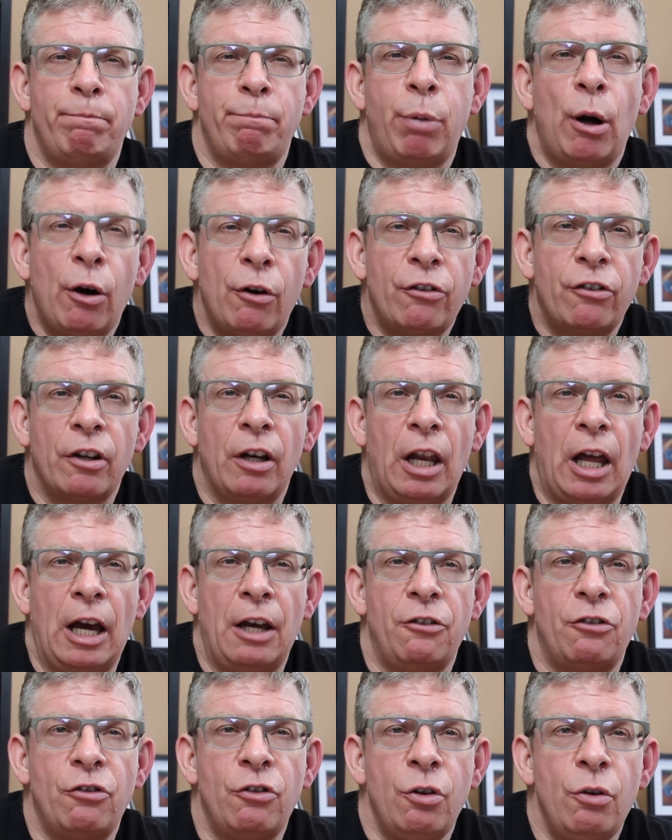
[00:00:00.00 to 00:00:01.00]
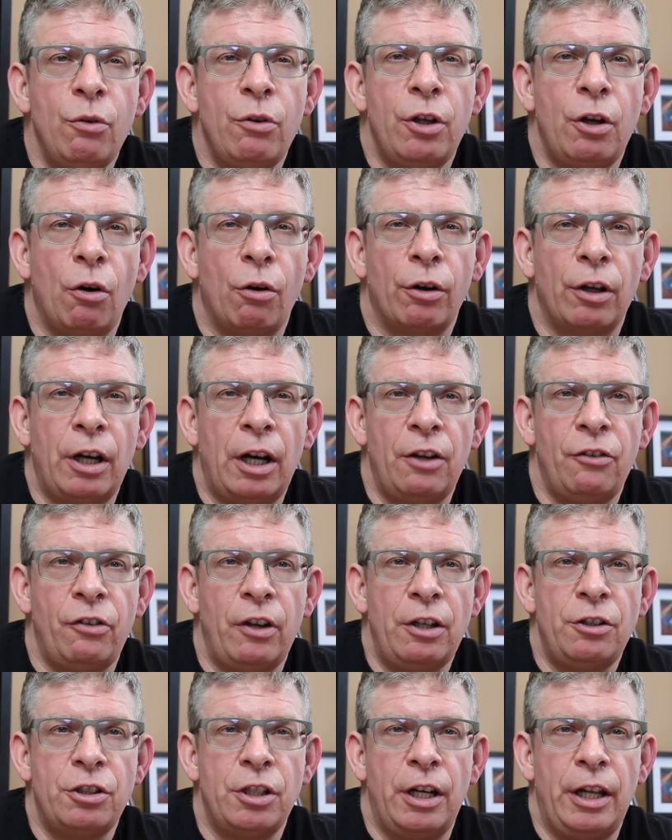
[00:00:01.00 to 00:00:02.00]
personalized to the
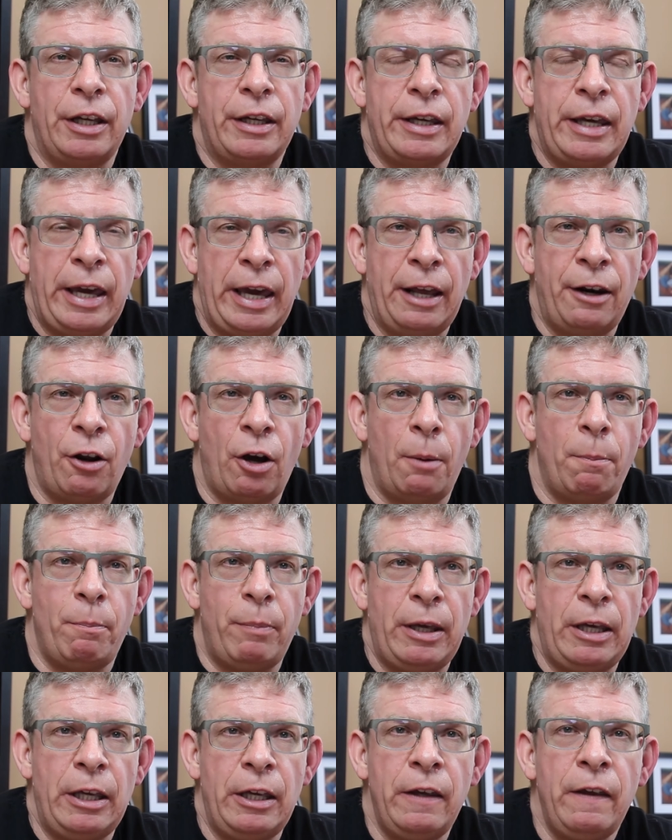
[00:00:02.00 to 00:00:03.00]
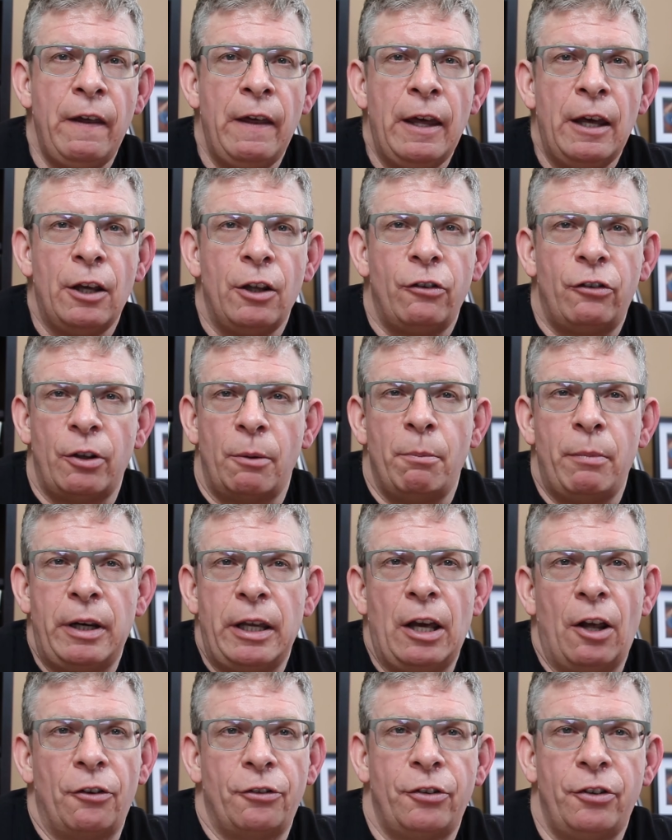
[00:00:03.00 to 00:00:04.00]
organization. It cannot be
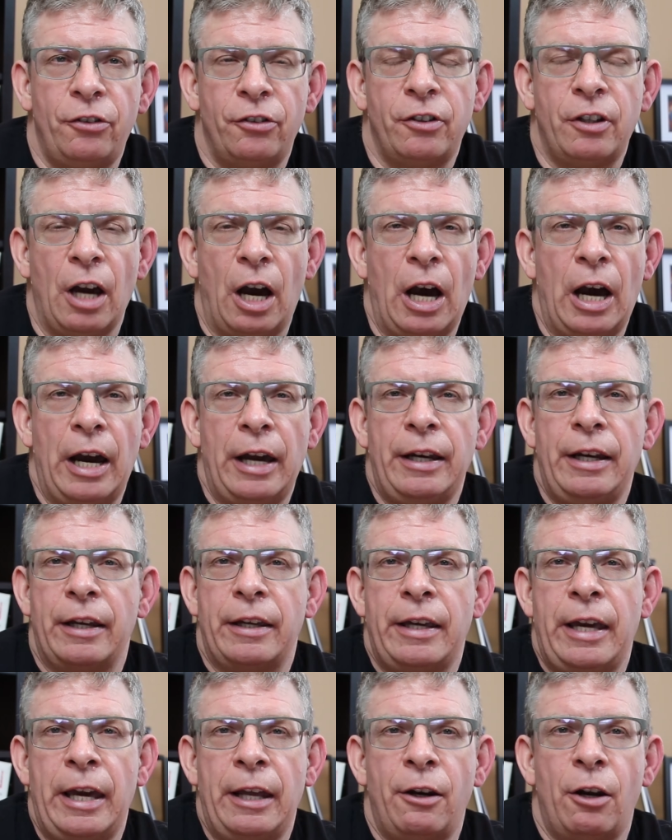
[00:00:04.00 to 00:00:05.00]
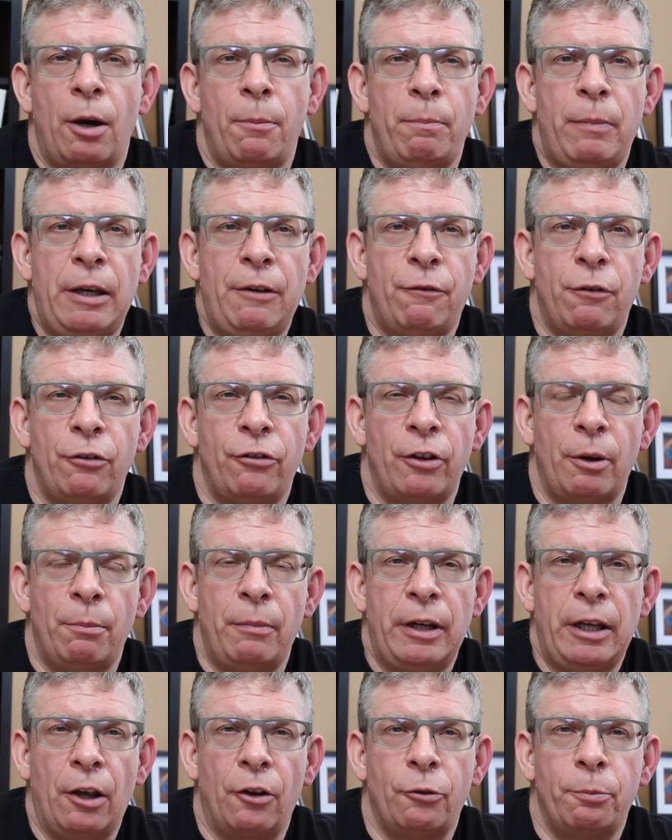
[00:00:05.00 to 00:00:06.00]
somebody else's guide. It cannot be for
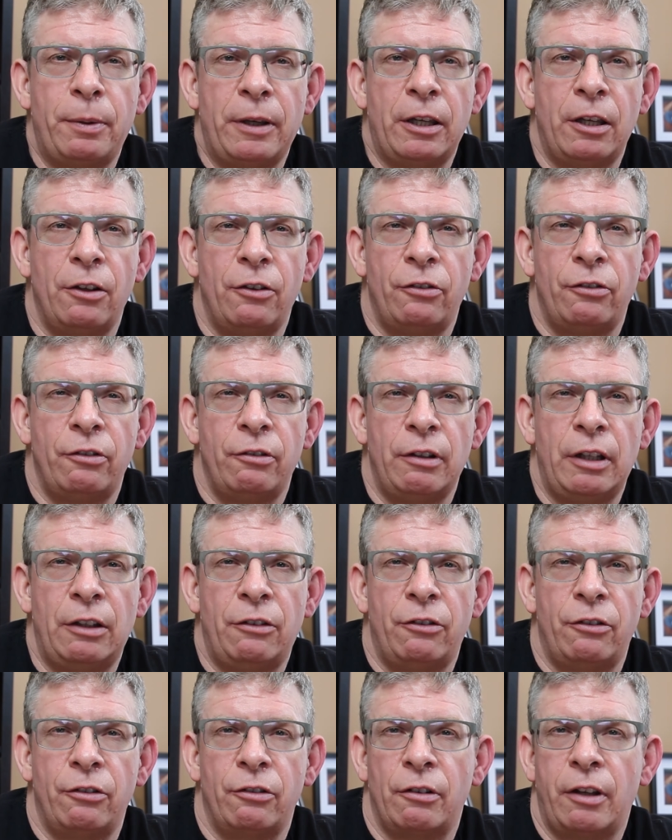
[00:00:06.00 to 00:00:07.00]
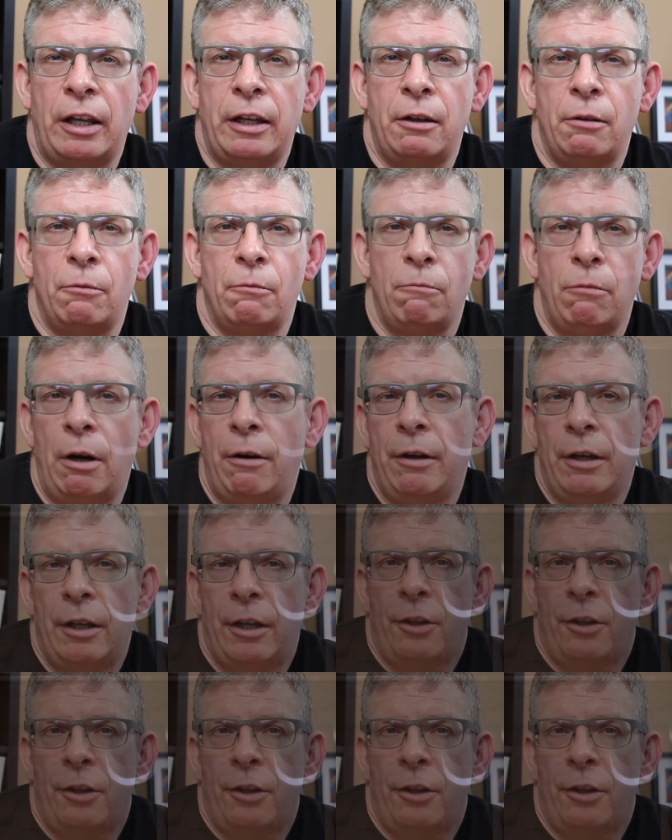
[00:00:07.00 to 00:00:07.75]
somebody else because it's like wearing